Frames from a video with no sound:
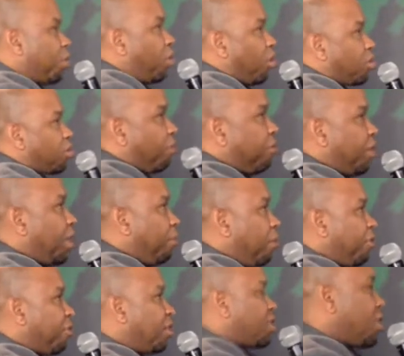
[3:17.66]
because of a number
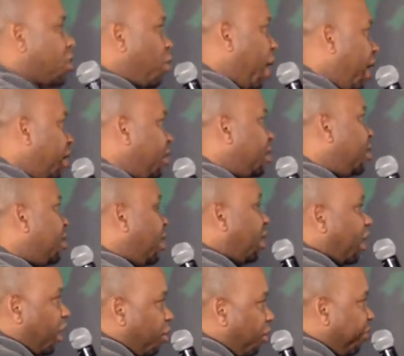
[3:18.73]
of reasons. One,
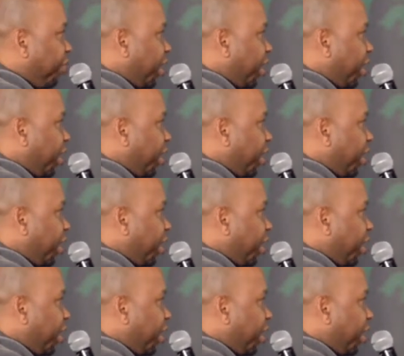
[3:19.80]
lack of